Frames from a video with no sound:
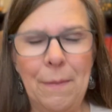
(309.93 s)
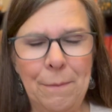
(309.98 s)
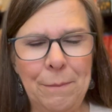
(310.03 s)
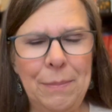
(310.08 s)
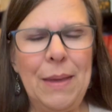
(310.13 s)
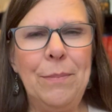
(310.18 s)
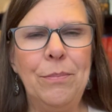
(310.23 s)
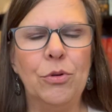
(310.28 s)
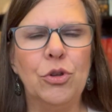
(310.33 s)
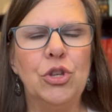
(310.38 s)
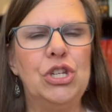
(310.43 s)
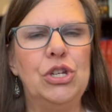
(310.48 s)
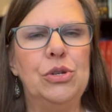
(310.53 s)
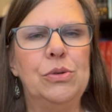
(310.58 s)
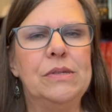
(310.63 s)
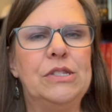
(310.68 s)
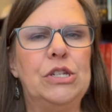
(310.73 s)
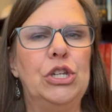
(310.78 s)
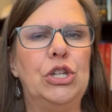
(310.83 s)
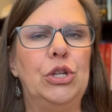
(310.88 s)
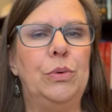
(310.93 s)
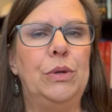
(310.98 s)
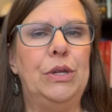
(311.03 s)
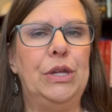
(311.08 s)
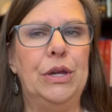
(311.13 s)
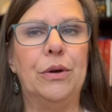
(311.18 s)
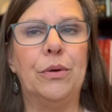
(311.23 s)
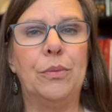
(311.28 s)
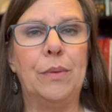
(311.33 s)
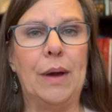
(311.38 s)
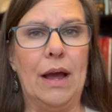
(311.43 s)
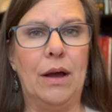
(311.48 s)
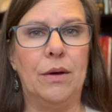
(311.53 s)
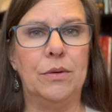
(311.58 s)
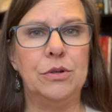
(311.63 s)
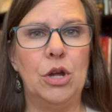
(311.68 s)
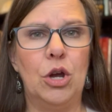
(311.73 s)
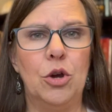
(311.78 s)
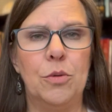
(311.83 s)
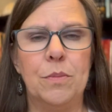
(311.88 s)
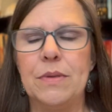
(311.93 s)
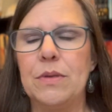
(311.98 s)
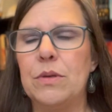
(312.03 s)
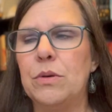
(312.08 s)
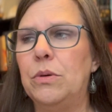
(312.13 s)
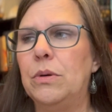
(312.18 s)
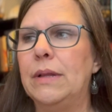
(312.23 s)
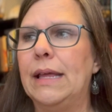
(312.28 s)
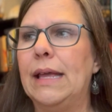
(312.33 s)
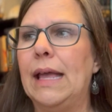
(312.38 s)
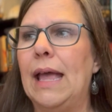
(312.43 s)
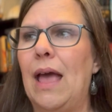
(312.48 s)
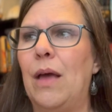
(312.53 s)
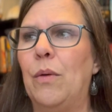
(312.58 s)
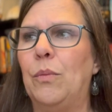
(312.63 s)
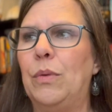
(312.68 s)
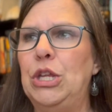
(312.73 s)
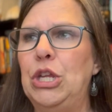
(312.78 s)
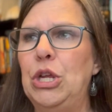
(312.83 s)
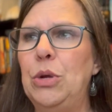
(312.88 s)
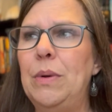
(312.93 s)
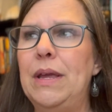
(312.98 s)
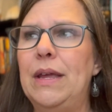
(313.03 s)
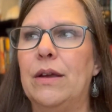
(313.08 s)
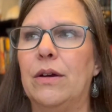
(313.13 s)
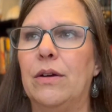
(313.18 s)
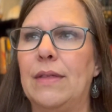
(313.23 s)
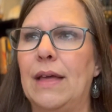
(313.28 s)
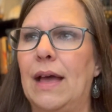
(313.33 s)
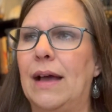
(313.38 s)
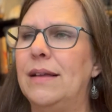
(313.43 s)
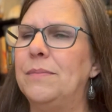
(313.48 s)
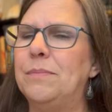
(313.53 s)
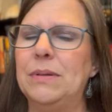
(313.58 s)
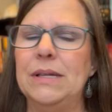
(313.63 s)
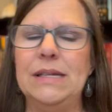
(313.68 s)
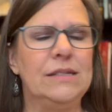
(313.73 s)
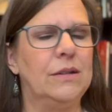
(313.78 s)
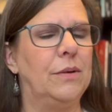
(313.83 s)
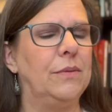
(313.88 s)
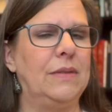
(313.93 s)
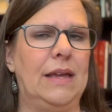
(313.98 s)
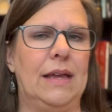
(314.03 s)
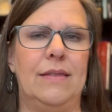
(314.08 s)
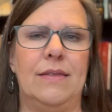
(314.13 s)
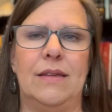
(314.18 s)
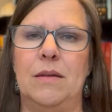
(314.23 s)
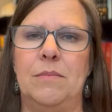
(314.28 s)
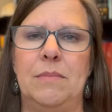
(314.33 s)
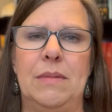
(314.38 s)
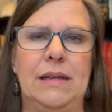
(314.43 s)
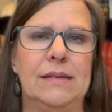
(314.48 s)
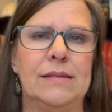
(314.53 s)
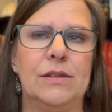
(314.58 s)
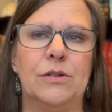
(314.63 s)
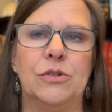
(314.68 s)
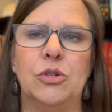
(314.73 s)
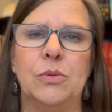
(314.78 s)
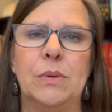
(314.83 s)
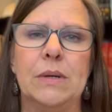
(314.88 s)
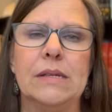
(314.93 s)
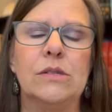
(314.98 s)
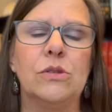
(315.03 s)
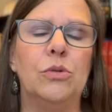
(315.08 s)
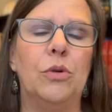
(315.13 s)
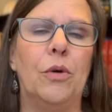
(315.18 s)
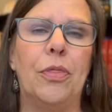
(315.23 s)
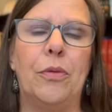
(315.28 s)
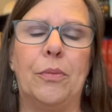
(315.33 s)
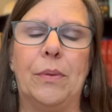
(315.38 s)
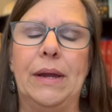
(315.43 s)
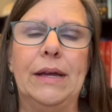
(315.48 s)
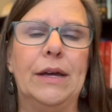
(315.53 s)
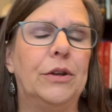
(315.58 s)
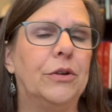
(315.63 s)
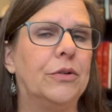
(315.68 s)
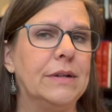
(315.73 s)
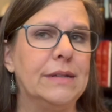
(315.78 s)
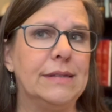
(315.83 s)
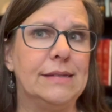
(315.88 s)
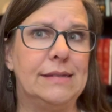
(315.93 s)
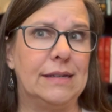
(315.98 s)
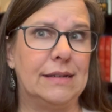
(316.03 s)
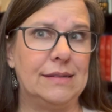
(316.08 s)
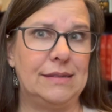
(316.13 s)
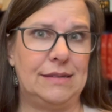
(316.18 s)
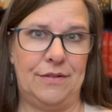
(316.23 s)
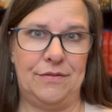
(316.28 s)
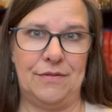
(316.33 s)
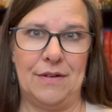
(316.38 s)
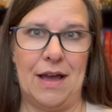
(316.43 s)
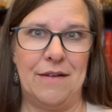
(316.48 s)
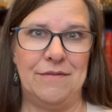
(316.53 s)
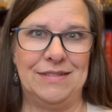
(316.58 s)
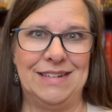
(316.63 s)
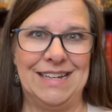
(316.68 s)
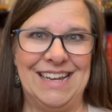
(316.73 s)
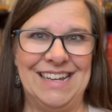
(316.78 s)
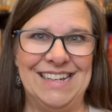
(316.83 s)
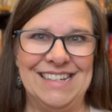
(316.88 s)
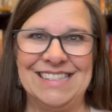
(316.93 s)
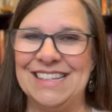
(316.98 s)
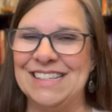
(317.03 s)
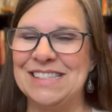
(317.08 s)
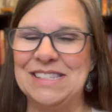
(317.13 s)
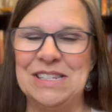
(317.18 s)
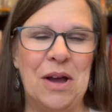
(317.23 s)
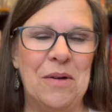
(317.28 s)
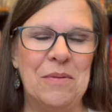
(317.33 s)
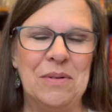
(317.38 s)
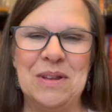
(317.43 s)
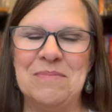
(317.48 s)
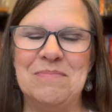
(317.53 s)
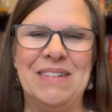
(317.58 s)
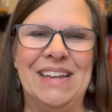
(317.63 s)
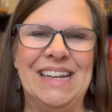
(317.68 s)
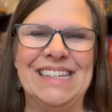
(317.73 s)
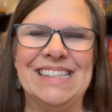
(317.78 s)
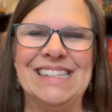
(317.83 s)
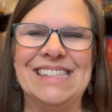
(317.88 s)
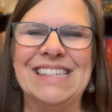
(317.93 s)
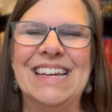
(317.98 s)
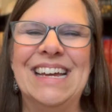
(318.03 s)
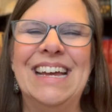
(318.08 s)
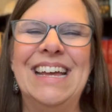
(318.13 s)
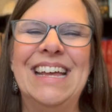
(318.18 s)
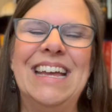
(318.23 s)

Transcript: people choose to do year-round homeschooling, and when you hear that, please don't think that it means they're doing school 365 days. That's not what it means.